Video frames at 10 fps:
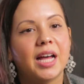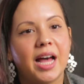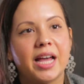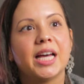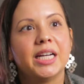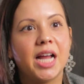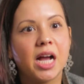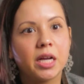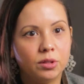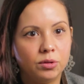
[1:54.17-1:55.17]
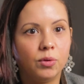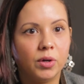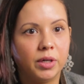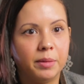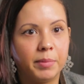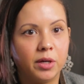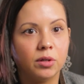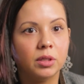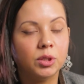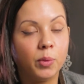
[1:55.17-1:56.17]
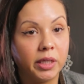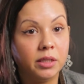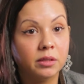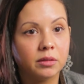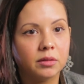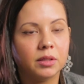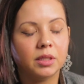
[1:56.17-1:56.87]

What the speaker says: I got a knock at the door in my early 20s.